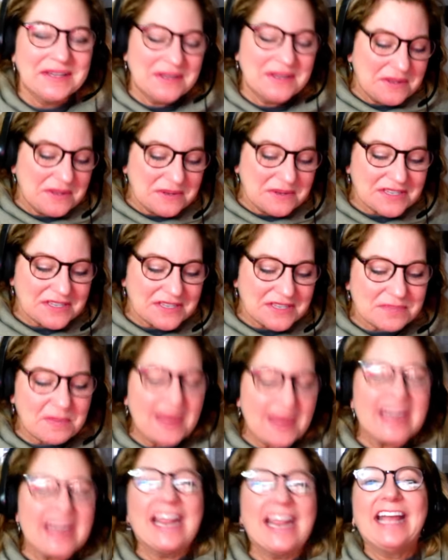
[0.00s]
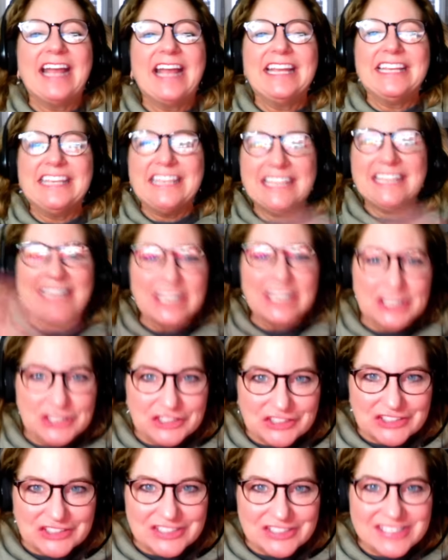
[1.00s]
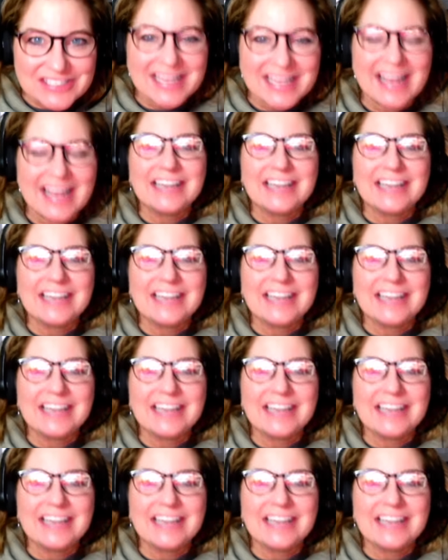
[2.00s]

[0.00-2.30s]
You just spent years